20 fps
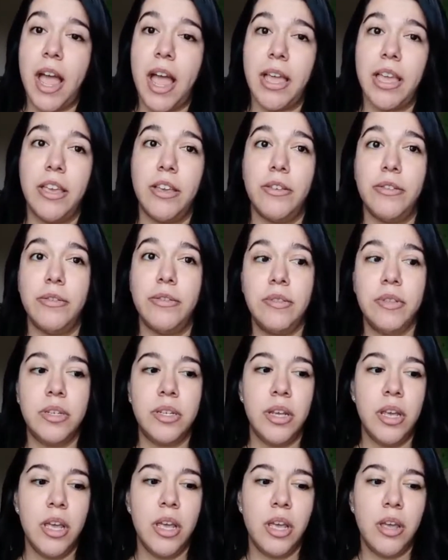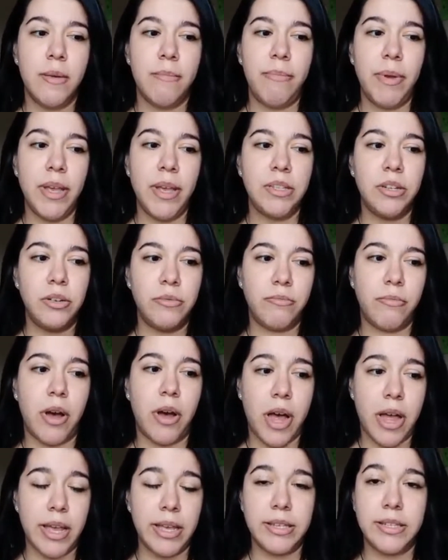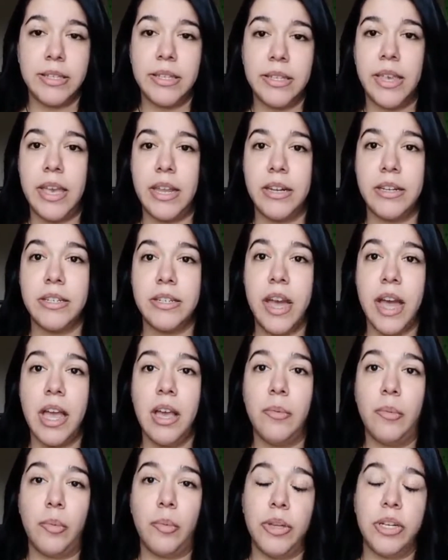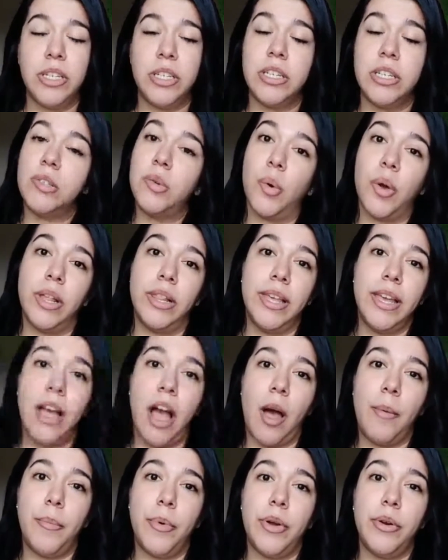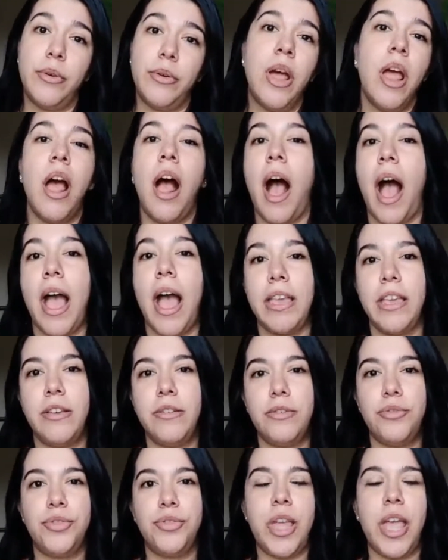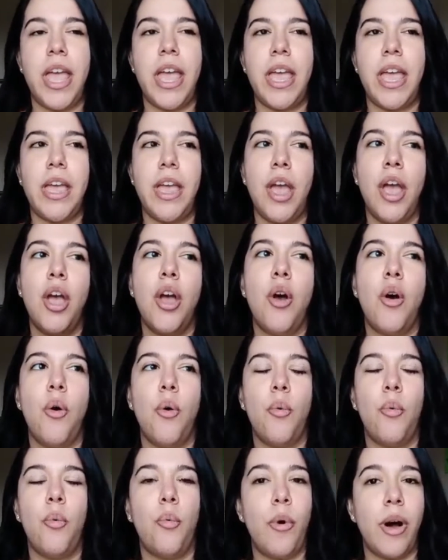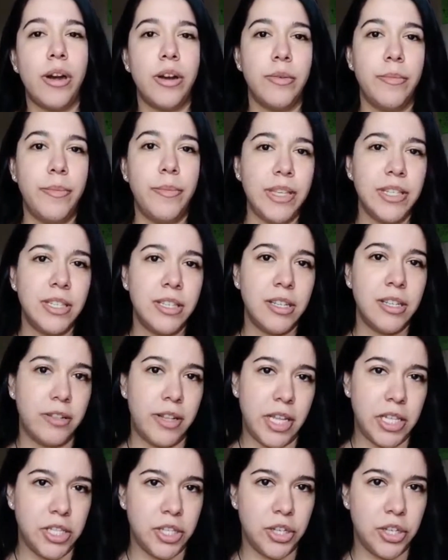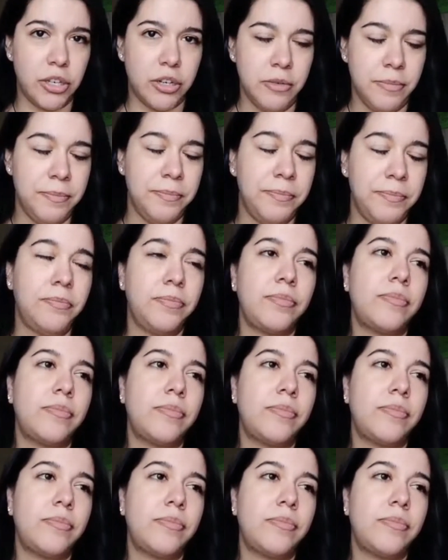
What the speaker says: I used, based on my skin type, which is oily combo, I use a water-based cleanser